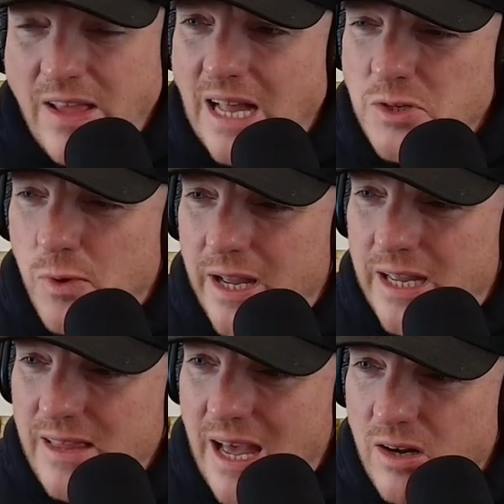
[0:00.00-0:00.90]
I think but that's what,
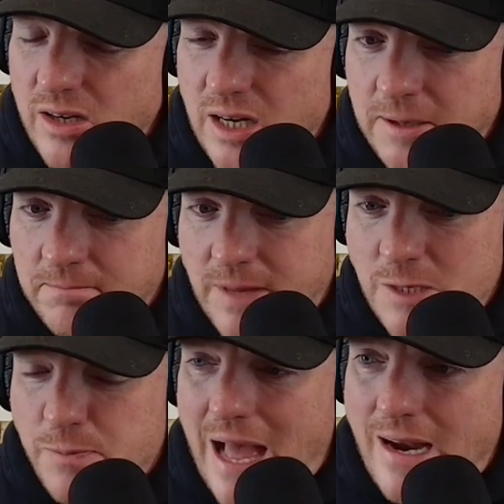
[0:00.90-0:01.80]
I do that want to get um, into.
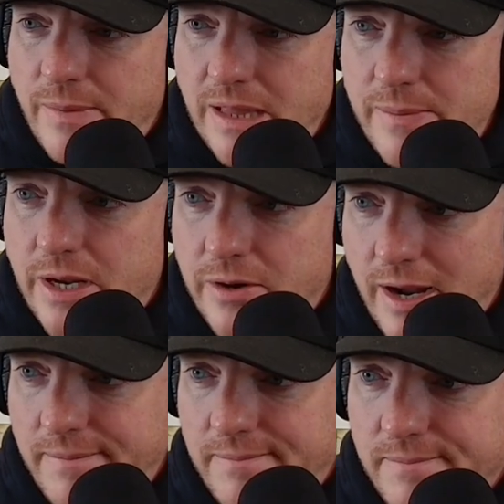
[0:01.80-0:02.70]
That's Platinum and Limited,
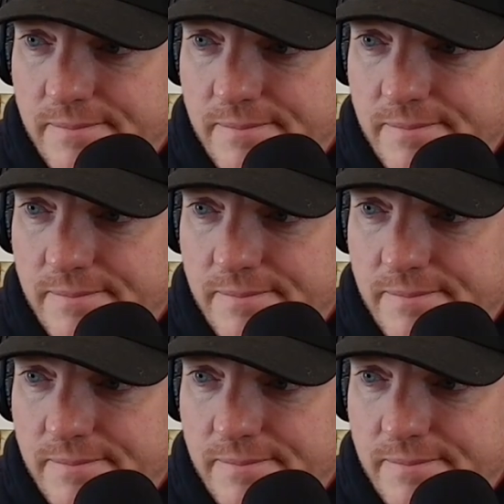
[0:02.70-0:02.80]
right?